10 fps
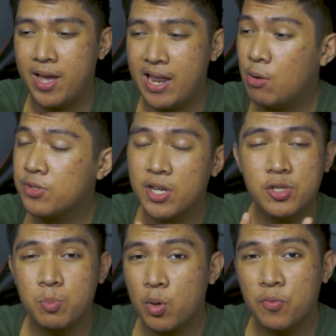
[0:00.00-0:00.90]
and I would say
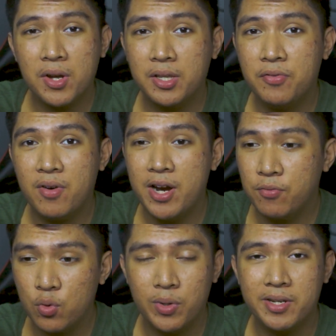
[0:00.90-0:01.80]
it's perfectly fine
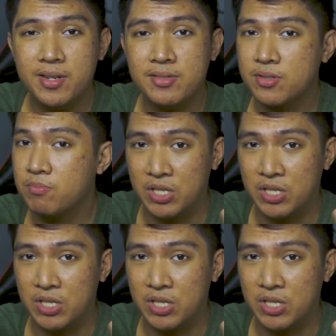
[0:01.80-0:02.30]
for what it is.